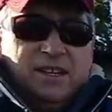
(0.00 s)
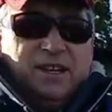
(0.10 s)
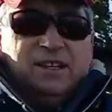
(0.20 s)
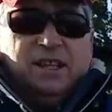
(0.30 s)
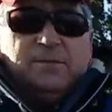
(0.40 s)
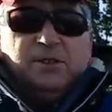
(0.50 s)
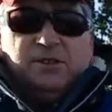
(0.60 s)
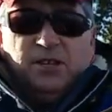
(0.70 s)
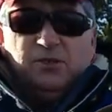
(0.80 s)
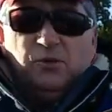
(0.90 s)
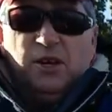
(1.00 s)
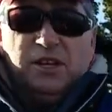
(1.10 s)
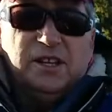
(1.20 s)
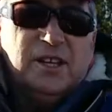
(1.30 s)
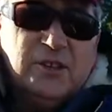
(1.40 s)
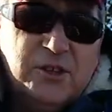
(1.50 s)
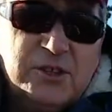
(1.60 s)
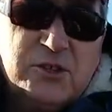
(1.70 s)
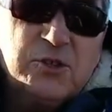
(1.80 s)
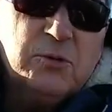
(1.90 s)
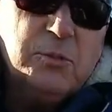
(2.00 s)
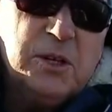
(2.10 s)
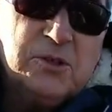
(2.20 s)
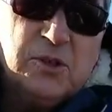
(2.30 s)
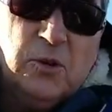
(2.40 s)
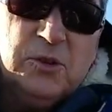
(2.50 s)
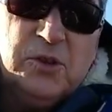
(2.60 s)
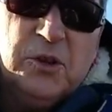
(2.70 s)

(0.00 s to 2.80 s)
and let me tell you what, this sure beats going to the